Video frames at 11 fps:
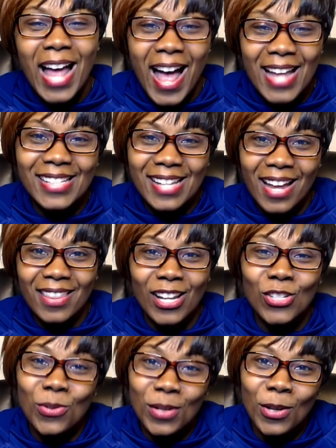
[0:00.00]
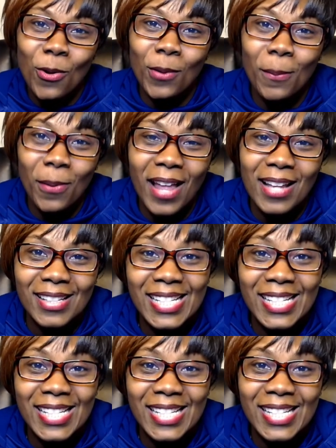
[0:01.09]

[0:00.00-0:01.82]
I decide that you can only plot